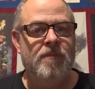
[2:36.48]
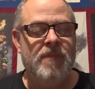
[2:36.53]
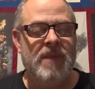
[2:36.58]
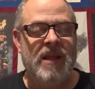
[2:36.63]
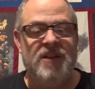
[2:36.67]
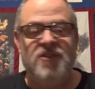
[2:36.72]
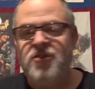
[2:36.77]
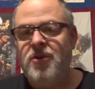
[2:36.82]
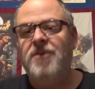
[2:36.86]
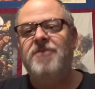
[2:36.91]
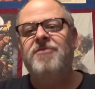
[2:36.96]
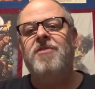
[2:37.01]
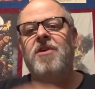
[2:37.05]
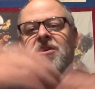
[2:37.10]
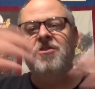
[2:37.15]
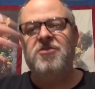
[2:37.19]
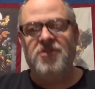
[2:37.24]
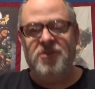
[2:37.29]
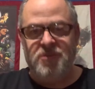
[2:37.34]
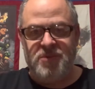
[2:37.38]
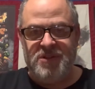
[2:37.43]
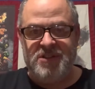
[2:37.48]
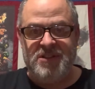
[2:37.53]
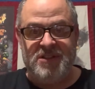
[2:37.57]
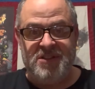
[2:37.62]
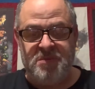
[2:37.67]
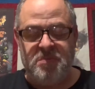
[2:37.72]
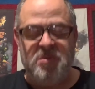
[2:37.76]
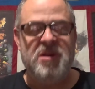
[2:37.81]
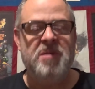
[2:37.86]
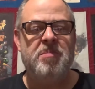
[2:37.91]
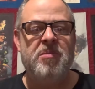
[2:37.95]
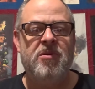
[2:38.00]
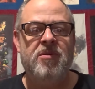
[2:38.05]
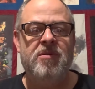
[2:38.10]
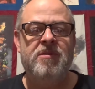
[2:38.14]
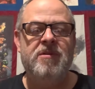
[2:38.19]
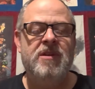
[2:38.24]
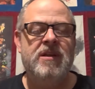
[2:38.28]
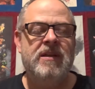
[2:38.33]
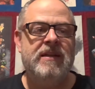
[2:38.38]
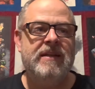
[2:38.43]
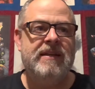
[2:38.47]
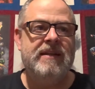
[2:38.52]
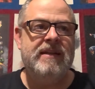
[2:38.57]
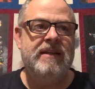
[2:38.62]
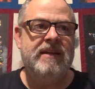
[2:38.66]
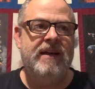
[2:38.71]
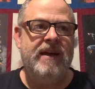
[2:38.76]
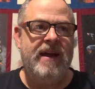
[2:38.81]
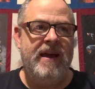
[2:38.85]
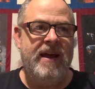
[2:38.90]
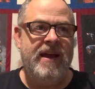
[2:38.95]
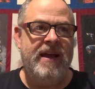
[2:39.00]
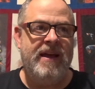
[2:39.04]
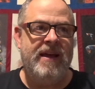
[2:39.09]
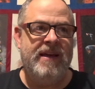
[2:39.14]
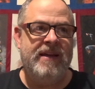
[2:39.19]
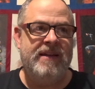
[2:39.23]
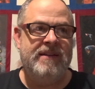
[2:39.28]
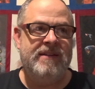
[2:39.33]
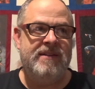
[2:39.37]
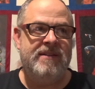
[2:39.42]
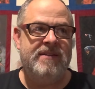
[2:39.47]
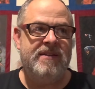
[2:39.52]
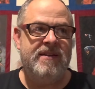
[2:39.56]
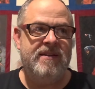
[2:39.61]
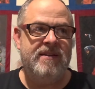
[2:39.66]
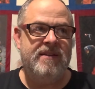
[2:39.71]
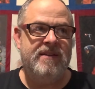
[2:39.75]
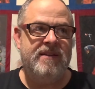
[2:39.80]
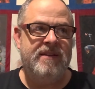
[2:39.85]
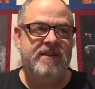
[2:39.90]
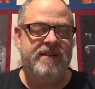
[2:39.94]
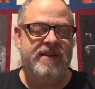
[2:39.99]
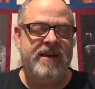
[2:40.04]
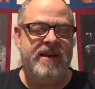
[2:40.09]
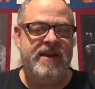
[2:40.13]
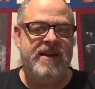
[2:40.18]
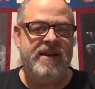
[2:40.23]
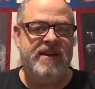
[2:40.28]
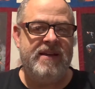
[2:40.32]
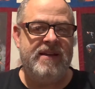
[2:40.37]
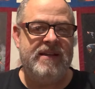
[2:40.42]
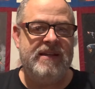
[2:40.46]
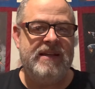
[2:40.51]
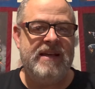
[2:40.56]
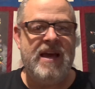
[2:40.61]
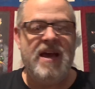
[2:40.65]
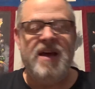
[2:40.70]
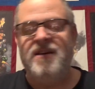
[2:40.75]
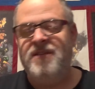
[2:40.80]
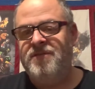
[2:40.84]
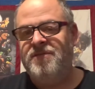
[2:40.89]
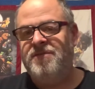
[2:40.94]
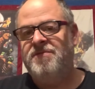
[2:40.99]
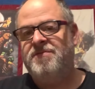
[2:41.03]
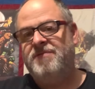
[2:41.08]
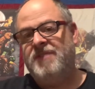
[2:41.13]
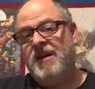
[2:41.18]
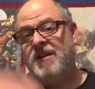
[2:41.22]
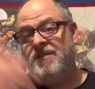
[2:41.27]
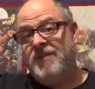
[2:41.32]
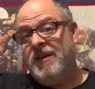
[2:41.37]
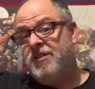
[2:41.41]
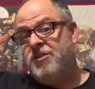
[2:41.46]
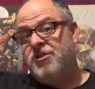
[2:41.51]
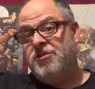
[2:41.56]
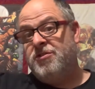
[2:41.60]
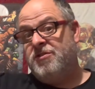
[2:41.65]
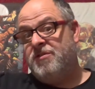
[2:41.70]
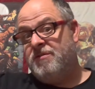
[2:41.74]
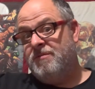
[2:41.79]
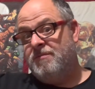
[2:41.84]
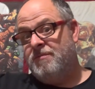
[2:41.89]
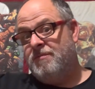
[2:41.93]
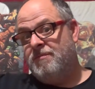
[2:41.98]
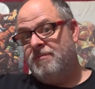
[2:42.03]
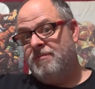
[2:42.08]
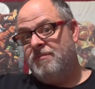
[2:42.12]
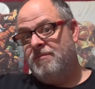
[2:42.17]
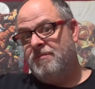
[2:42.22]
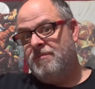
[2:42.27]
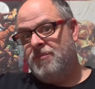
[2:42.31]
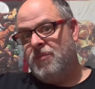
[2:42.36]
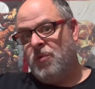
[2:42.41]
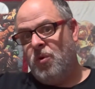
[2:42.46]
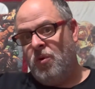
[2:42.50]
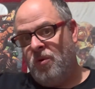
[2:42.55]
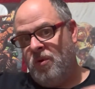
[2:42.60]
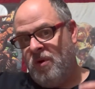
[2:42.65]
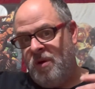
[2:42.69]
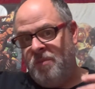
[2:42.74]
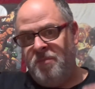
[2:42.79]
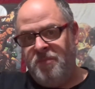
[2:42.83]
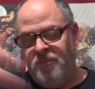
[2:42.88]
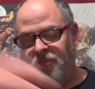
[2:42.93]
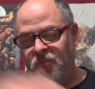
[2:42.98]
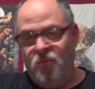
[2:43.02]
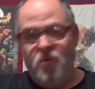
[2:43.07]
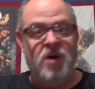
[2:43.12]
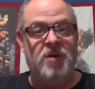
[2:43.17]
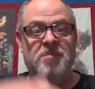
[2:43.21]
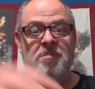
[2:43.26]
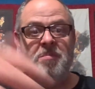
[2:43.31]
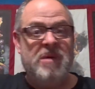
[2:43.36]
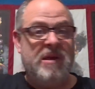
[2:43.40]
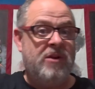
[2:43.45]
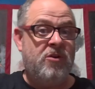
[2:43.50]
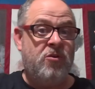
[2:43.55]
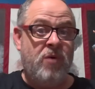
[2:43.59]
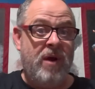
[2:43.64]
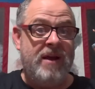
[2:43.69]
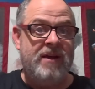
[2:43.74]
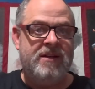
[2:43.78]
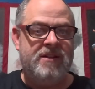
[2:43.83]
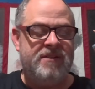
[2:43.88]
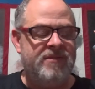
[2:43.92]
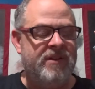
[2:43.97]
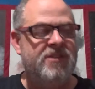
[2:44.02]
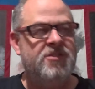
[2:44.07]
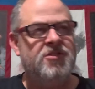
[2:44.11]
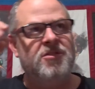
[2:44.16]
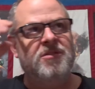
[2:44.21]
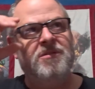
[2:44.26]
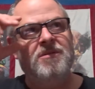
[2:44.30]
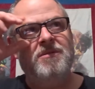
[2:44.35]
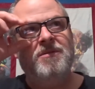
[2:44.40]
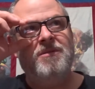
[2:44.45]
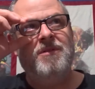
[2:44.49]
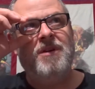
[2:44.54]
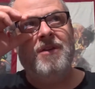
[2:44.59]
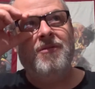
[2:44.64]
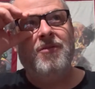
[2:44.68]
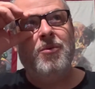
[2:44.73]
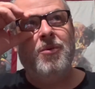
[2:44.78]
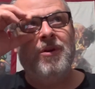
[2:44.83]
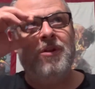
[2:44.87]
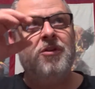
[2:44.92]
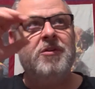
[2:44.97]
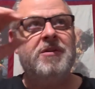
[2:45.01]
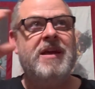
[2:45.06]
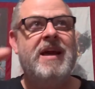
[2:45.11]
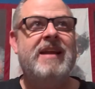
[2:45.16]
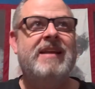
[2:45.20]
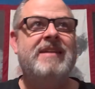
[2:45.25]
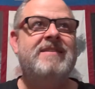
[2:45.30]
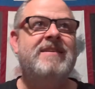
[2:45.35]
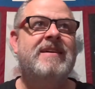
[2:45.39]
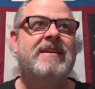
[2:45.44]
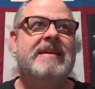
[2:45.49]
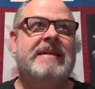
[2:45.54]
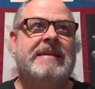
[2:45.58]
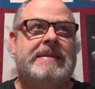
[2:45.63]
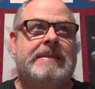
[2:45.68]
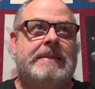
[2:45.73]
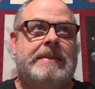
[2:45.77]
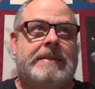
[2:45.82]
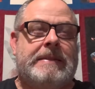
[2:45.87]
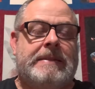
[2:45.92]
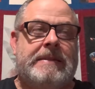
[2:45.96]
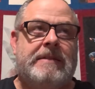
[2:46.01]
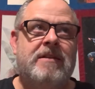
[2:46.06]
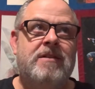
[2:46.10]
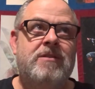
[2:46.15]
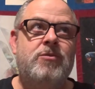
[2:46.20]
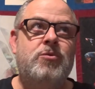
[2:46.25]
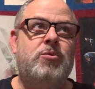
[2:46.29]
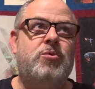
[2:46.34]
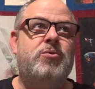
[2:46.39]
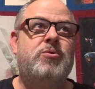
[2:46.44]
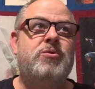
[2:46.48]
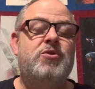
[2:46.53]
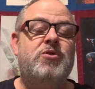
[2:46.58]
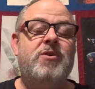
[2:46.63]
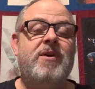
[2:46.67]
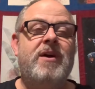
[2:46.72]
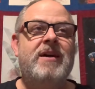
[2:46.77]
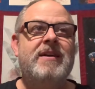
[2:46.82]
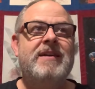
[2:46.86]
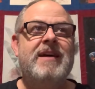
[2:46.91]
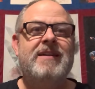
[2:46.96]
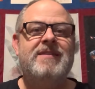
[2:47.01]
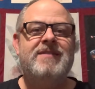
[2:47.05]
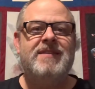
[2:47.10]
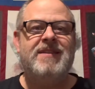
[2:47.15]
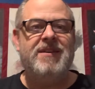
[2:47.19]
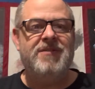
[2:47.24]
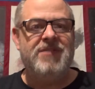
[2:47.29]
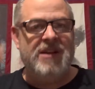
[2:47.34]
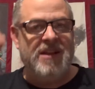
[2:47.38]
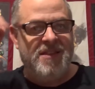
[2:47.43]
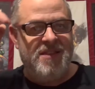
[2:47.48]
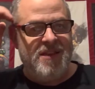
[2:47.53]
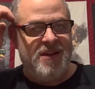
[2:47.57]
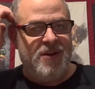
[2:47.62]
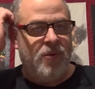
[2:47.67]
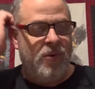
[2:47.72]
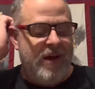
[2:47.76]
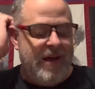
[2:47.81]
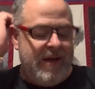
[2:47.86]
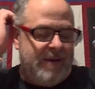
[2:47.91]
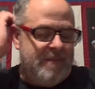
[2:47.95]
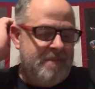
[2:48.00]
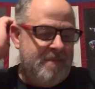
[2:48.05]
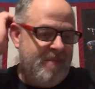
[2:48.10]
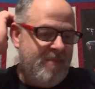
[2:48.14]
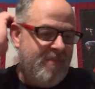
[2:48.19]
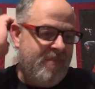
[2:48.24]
And so he falls in with these people, and they have adventures, or one big grand adventure, however you want to look at it. Oof, trying not to give anything away.